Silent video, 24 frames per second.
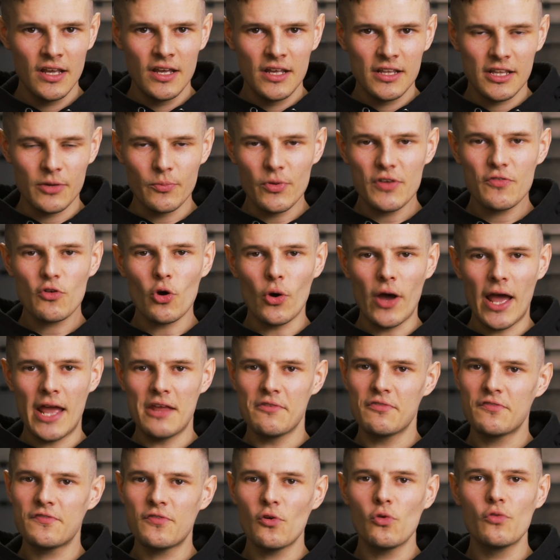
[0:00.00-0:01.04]
then we've got a
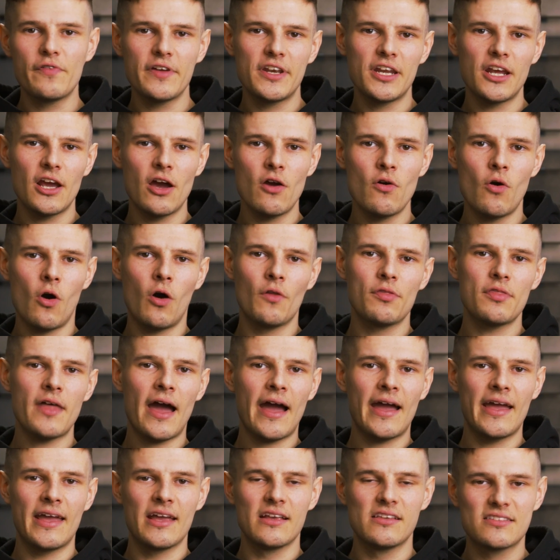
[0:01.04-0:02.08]
full video on
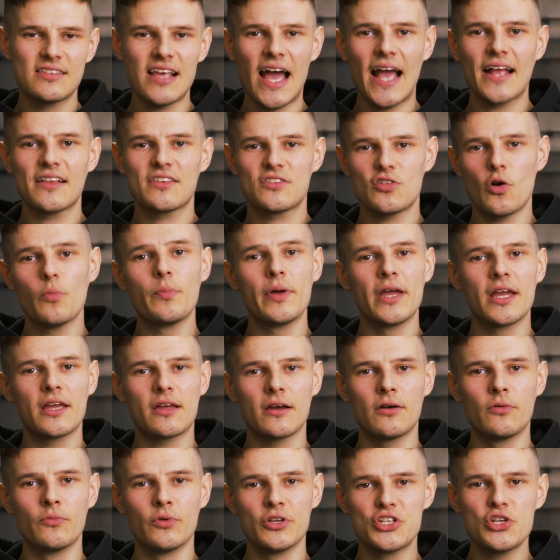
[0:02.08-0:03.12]
that exact topic
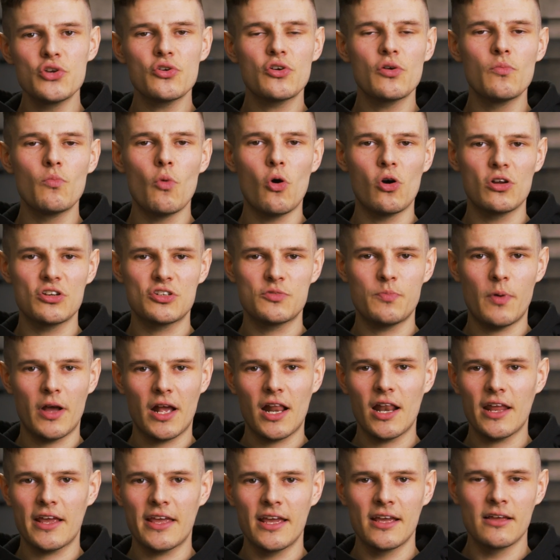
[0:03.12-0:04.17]
which you can watch by
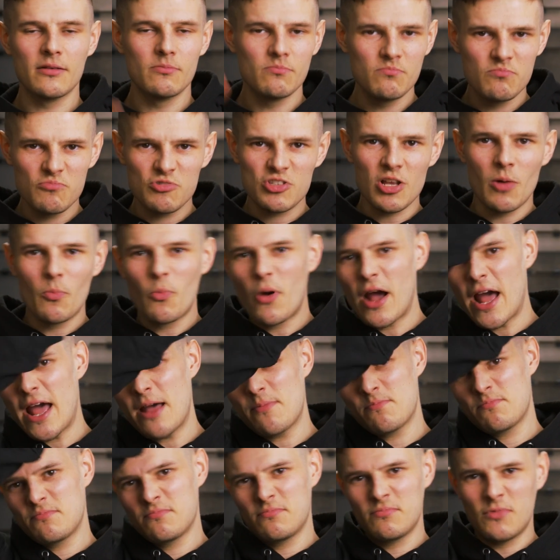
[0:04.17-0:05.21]
clicking somewhere
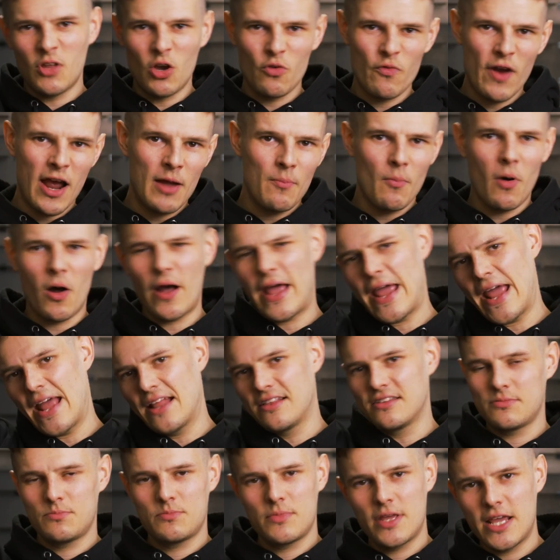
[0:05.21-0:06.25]
around my head
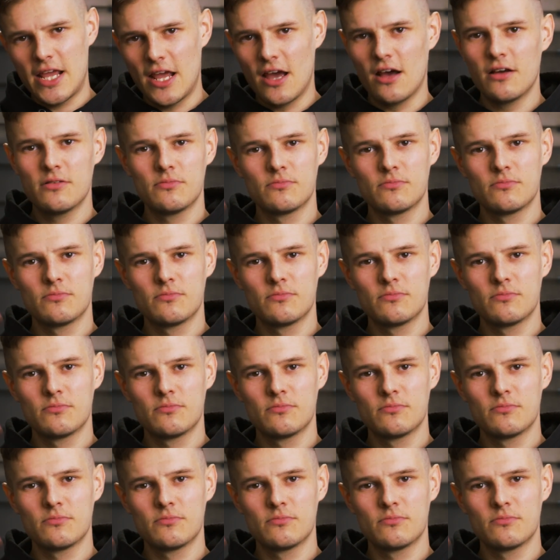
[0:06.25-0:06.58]
here.